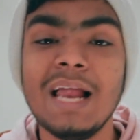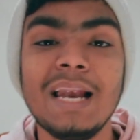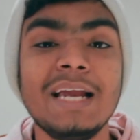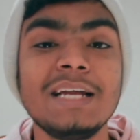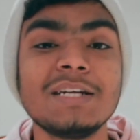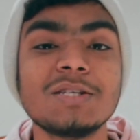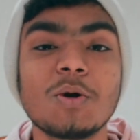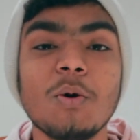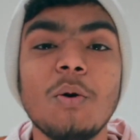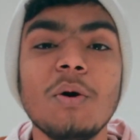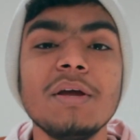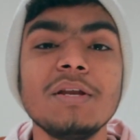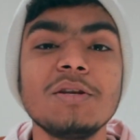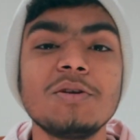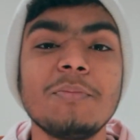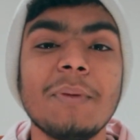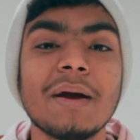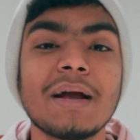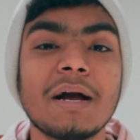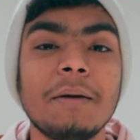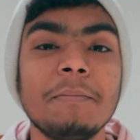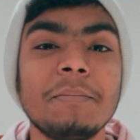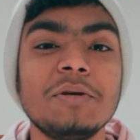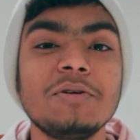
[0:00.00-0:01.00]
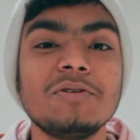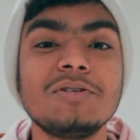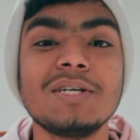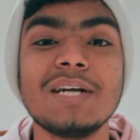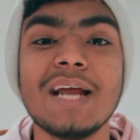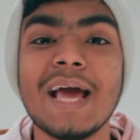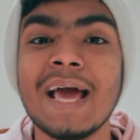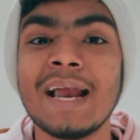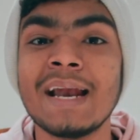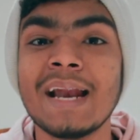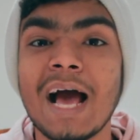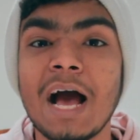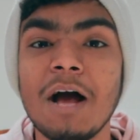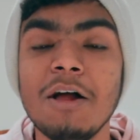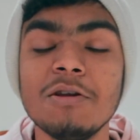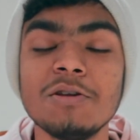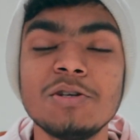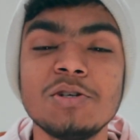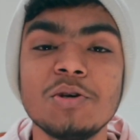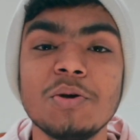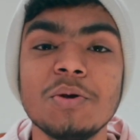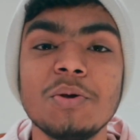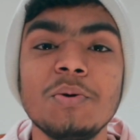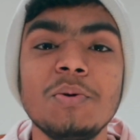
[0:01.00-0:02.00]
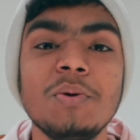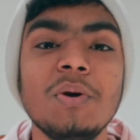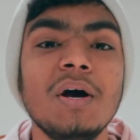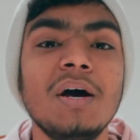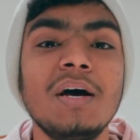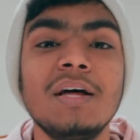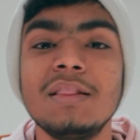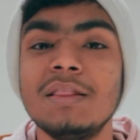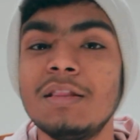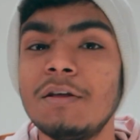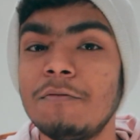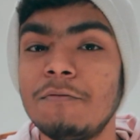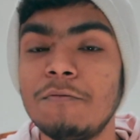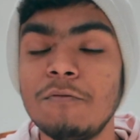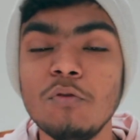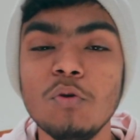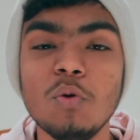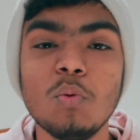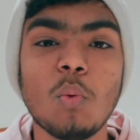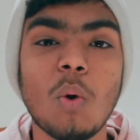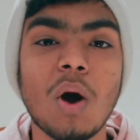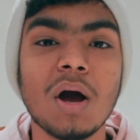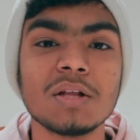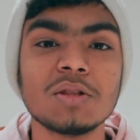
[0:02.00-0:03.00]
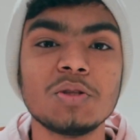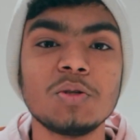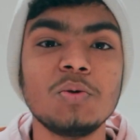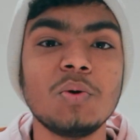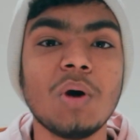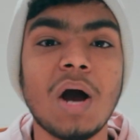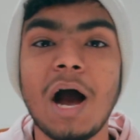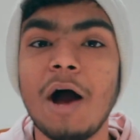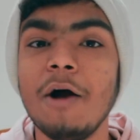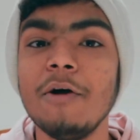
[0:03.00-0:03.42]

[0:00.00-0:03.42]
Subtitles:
let's go into my computer and I'll show you the full walkthrough,